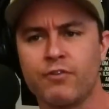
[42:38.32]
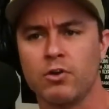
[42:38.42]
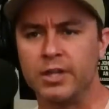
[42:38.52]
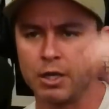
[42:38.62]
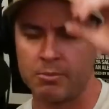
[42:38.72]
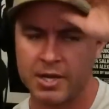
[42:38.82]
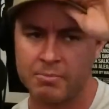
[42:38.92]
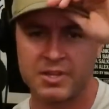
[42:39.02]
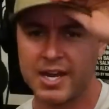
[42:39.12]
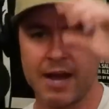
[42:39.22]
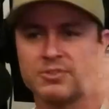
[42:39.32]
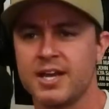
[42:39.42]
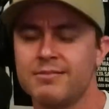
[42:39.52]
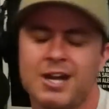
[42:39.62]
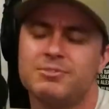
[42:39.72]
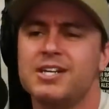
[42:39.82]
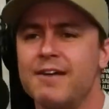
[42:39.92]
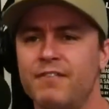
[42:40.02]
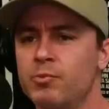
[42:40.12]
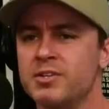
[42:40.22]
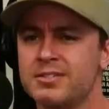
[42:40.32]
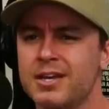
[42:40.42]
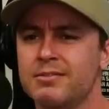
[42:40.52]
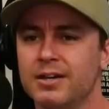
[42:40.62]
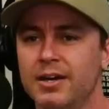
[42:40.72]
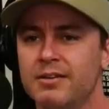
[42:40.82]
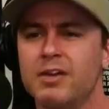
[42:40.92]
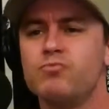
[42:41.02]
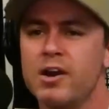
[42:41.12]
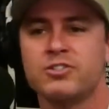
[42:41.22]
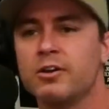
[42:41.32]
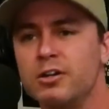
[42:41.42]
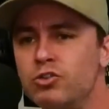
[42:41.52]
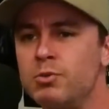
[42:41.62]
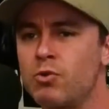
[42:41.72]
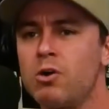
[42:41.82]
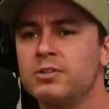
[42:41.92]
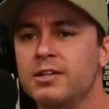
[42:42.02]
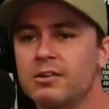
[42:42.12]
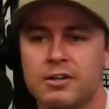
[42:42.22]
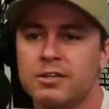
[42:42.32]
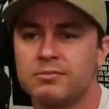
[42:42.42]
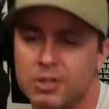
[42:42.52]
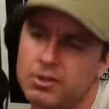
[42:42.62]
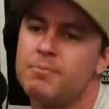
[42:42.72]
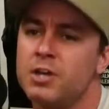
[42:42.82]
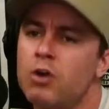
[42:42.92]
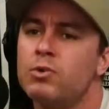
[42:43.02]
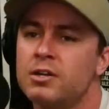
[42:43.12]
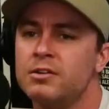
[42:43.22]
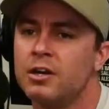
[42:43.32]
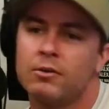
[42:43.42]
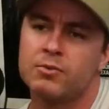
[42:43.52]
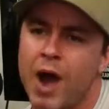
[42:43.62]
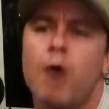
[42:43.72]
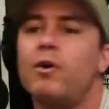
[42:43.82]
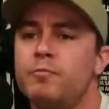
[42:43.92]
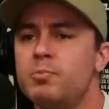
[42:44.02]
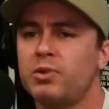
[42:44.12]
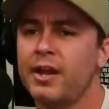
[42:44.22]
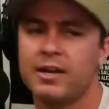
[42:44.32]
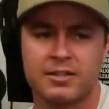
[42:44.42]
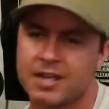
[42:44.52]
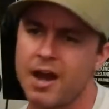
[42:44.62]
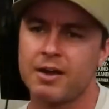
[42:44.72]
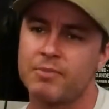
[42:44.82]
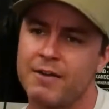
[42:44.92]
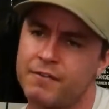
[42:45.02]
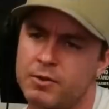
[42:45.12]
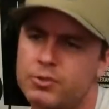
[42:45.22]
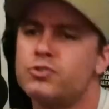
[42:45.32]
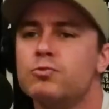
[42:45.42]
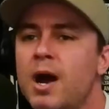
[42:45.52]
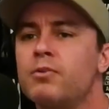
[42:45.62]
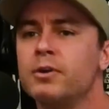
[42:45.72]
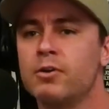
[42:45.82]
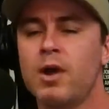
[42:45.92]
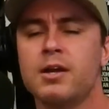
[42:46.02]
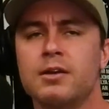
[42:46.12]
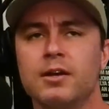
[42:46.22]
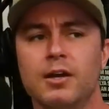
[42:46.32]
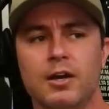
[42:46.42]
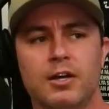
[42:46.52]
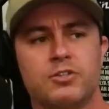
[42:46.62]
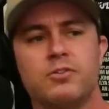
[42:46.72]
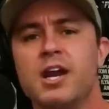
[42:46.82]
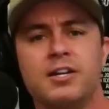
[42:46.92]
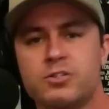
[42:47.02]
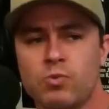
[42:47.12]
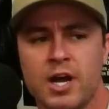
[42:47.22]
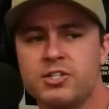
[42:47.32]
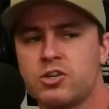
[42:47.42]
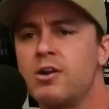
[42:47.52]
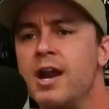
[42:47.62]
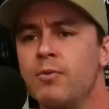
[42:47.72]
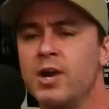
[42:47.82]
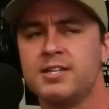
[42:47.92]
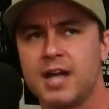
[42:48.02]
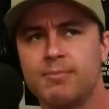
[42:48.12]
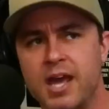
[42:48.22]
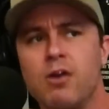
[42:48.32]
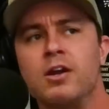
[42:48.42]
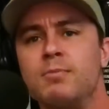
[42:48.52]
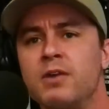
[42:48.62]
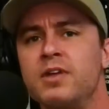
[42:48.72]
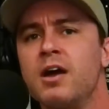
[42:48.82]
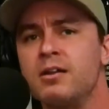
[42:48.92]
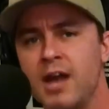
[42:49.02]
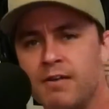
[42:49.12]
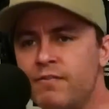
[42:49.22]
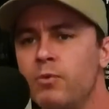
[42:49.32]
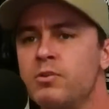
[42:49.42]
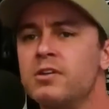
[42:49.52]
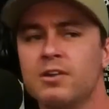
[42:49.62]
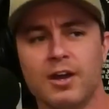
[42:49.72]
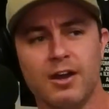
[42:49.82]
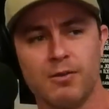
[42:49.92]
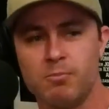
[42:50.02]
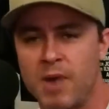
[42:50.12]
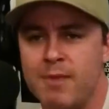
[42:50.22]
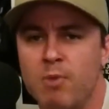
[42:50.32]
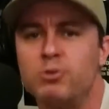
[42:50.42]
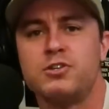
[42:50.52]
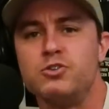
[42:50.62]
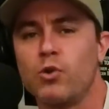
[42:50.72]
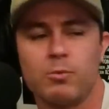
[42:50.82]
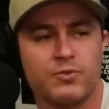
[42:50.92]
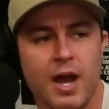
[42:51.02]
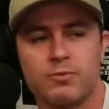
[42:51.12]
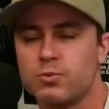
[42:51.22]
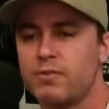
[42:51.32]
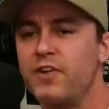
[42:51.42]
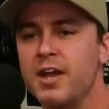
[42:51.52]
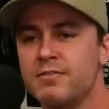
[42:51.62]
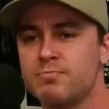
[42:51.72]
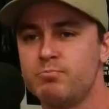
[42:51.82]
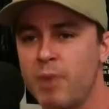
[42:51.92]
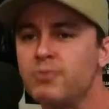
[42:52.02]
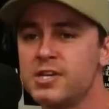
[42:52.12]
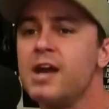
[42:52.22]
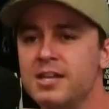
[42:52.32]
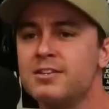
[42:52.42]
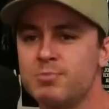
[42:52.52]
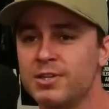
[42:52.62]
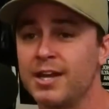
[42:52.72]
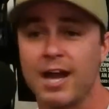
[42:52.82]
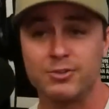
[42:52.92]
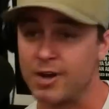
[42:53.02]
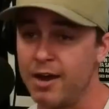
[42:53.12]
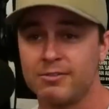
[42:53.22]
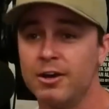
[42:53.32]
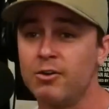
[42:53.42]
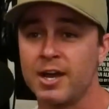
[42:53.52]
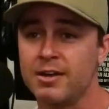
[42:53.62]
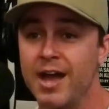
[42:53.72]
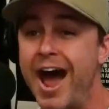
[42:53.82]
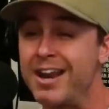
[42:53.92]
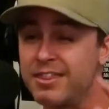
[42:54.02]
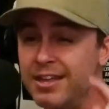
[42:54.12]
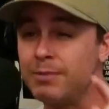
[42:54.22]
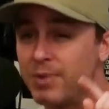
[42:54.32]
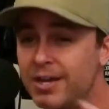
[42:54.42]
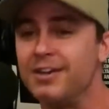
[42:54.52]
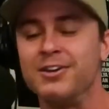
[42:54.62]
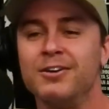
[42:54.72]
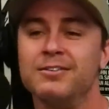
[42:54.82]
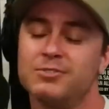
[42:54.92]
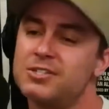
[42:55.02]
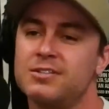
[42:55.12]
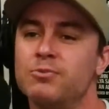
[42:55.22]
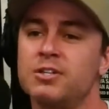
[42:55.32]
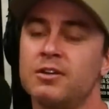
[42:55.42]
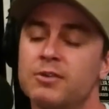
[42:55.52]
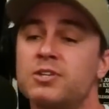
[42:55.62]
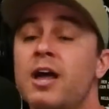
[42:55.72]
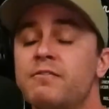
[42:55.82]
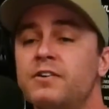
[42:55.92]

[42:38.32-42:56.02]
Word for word: me for a little bit, but then I was like, no, I'm just gonna have fun with this. Like the writers aren't gonna do me wrong. Like they'll let me know when it, you know, and how I've been playing it is kind of, I would assume how they're gonna write it. So then when I stopped caring about that and had fun with it, my most enjoyable time was with fans bouncing ideas, being like, dude, I don't know. Like, I think because, you know, and it was a lot